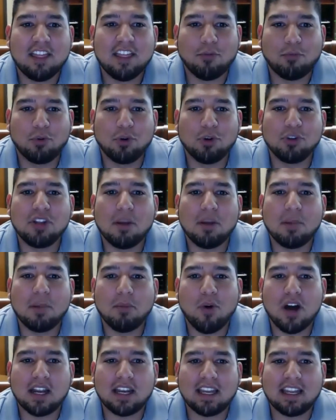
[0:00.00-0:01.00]
Rule number
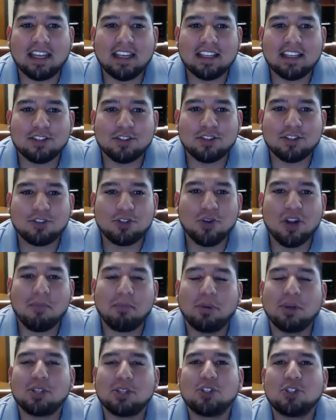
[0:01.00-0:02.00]
1 is do
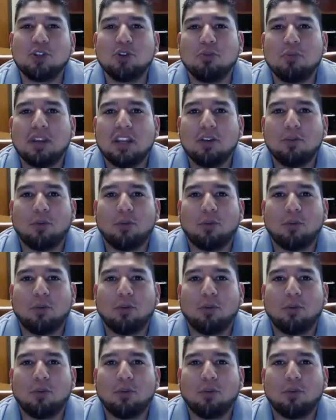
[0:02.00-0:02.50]
not put too many